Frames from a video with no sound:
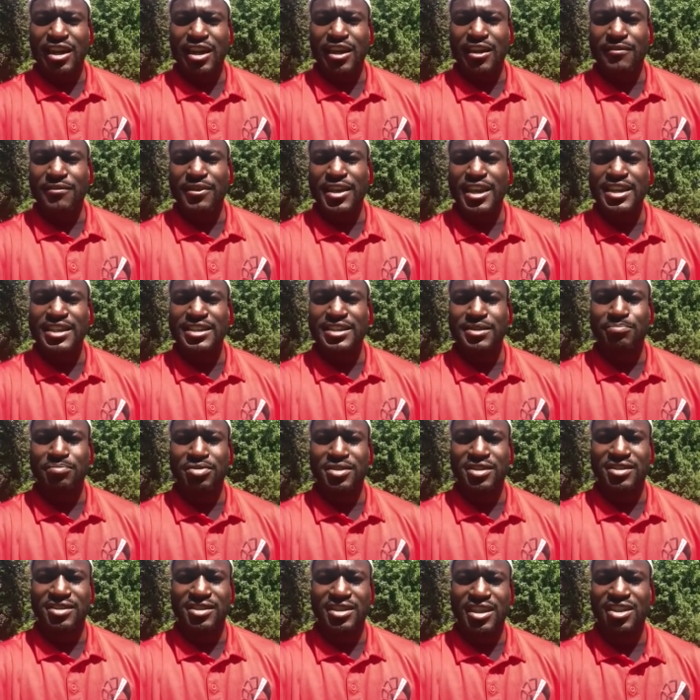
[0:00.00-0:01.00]
of his
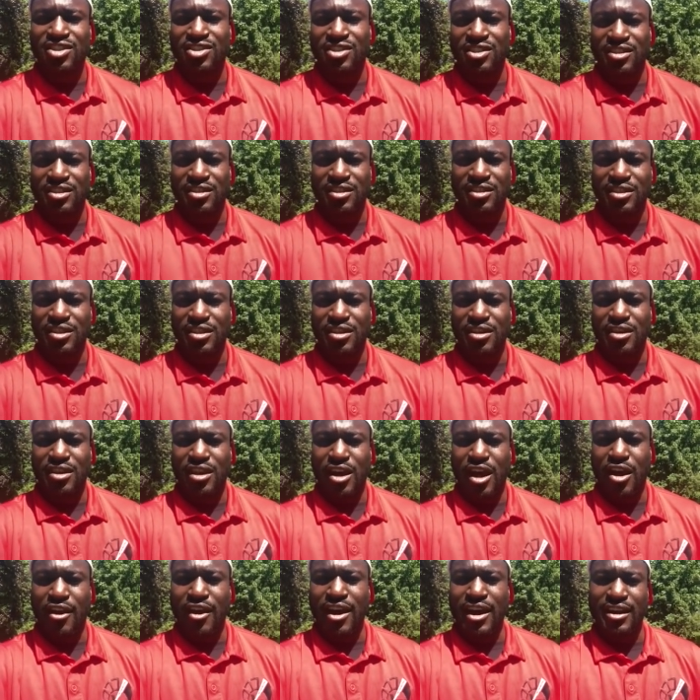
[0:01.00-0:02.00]
position.
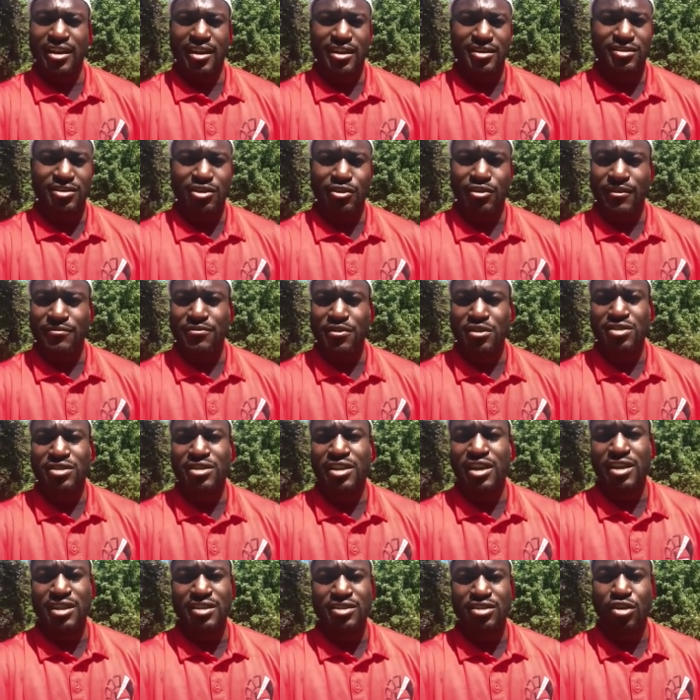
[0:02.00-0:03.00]
All right, so if your
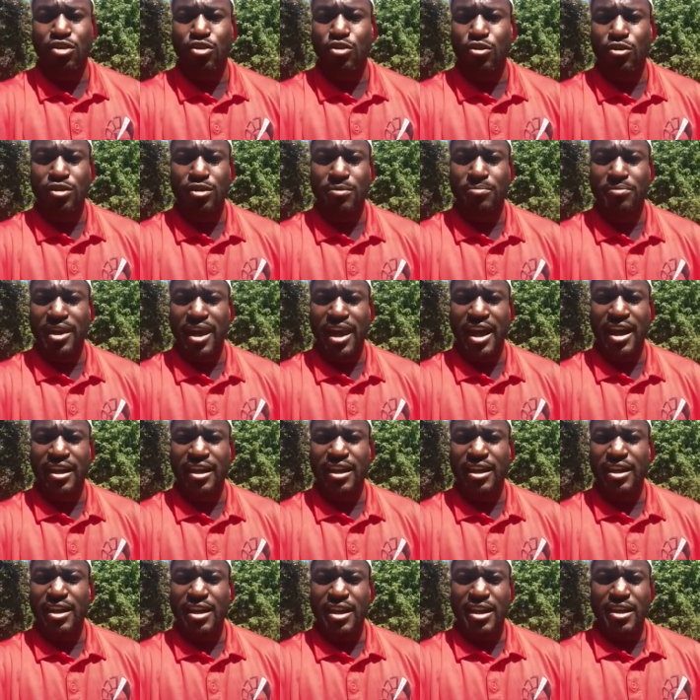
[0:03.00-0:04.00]
son is a quarterback,
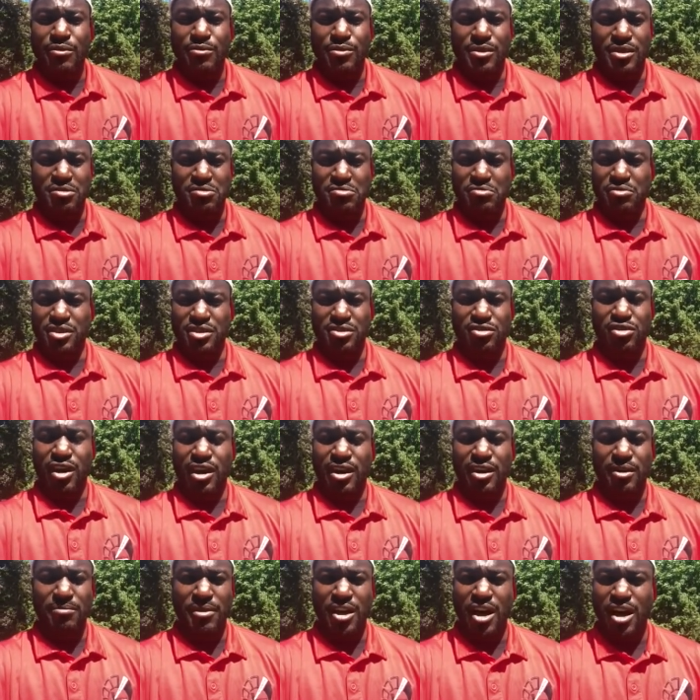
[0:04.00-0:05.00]
we'll
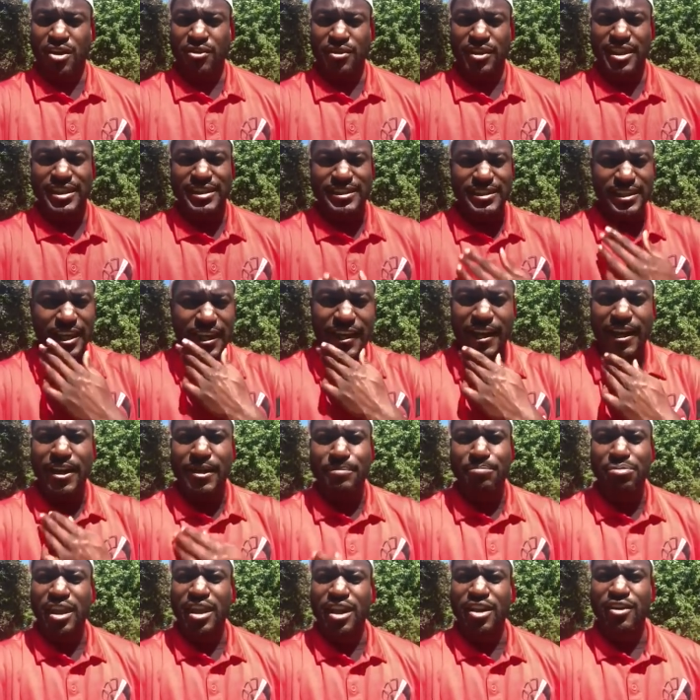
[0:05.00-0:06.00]
talk about his
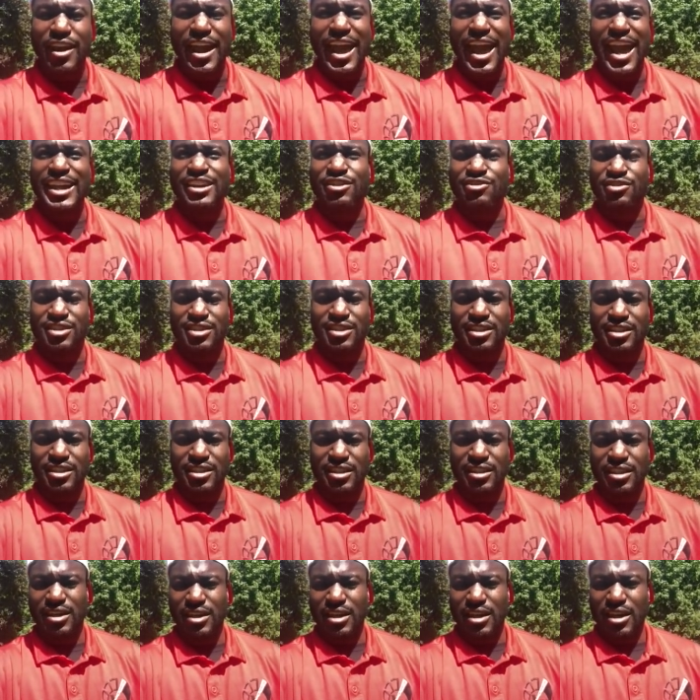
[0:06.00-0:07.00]
player accuracy,
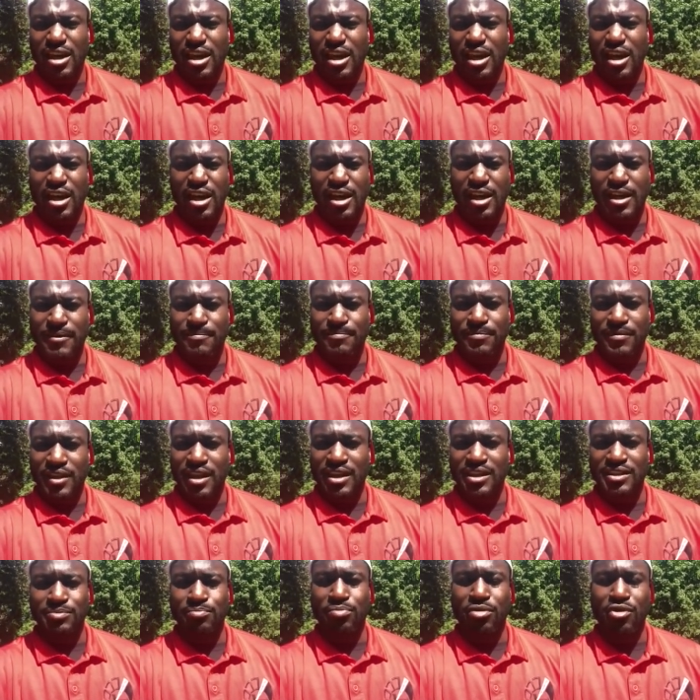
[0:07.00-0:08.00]

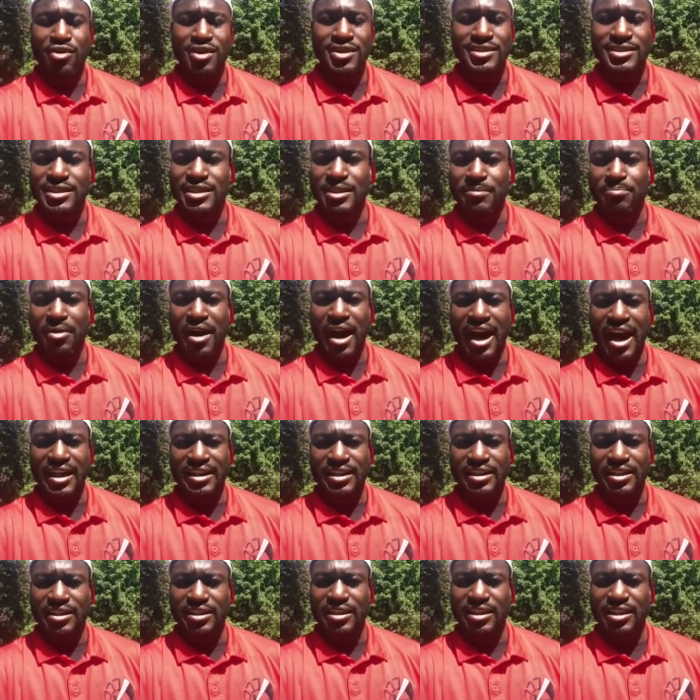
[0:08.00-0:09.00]
his poise in the
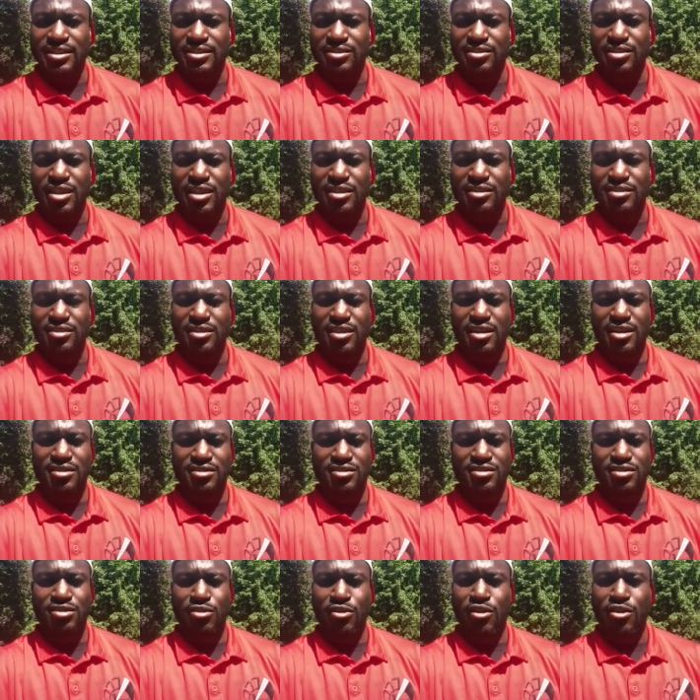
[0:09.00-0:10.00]
pocket,
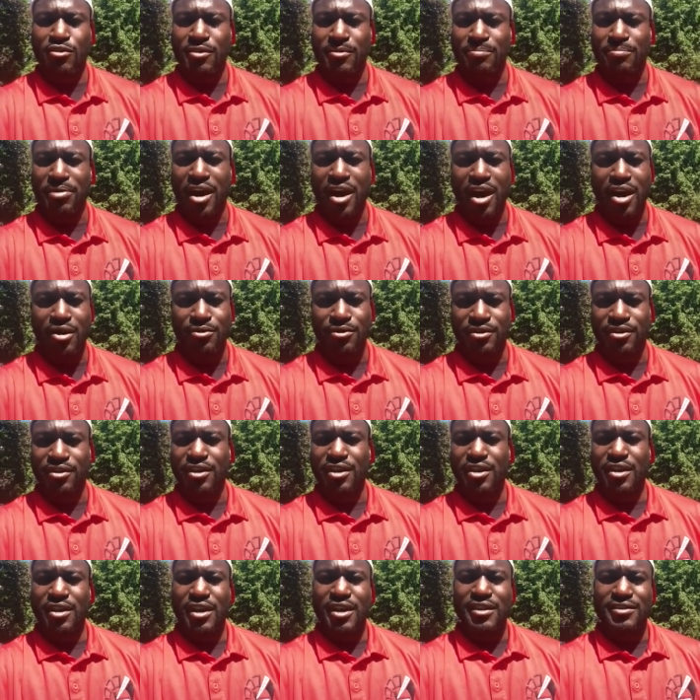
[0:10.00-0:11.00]
his throwing power,
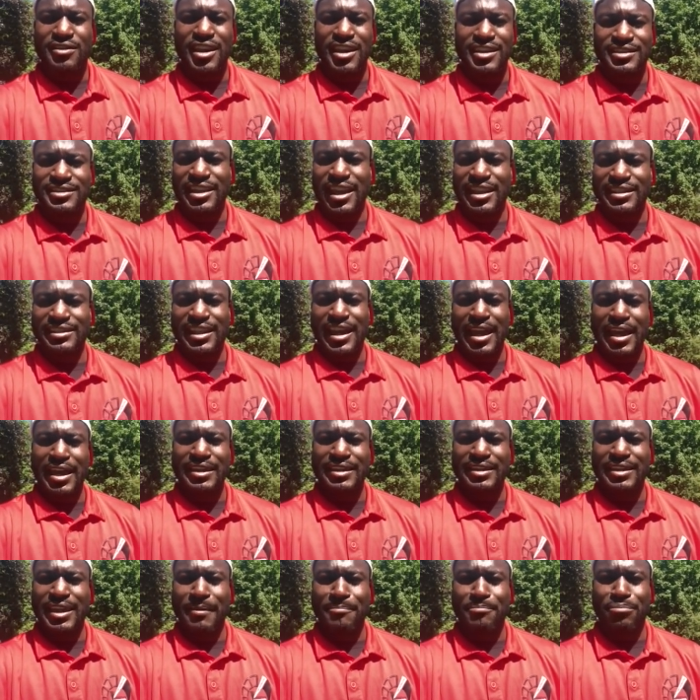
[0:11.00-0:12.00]
things like
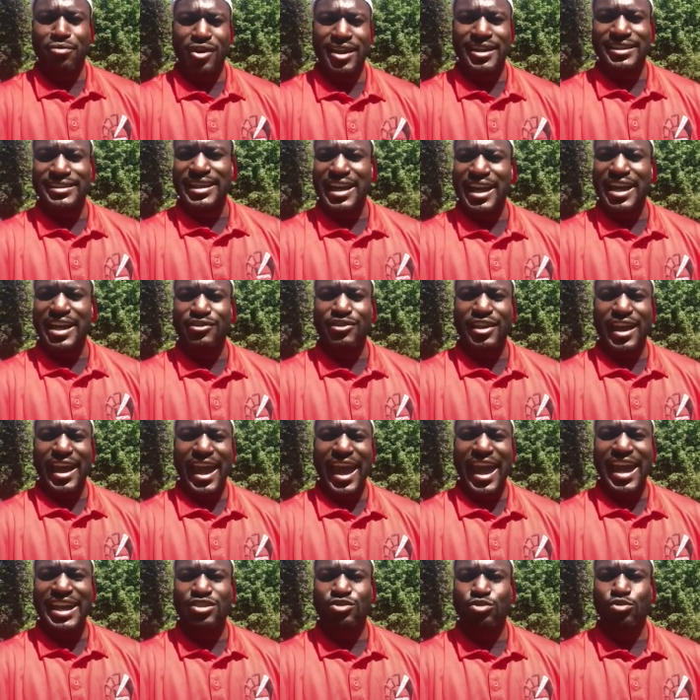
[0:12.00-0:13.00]
that that break down the
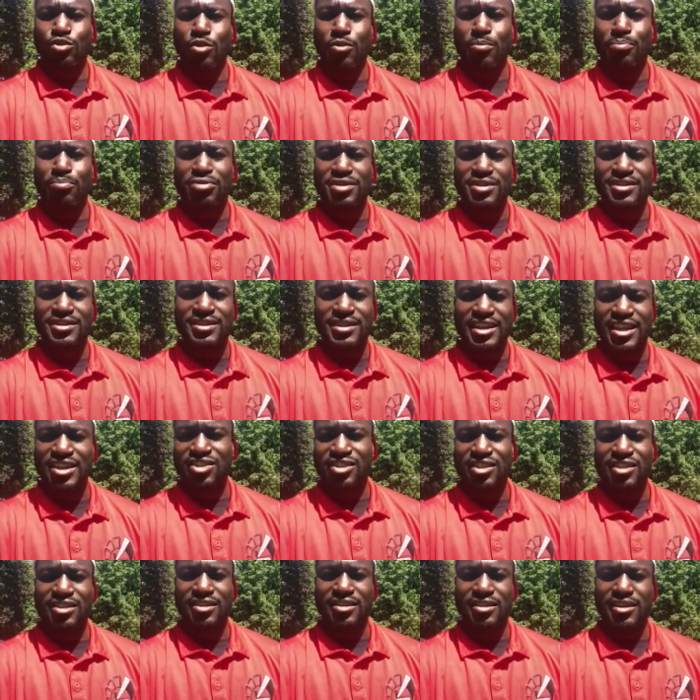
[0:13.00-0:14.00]
actual
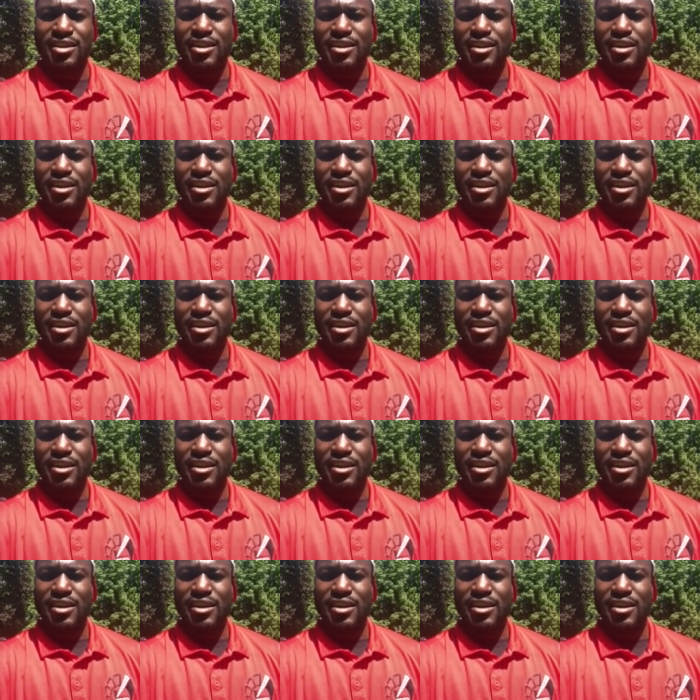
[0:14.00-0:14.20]
position.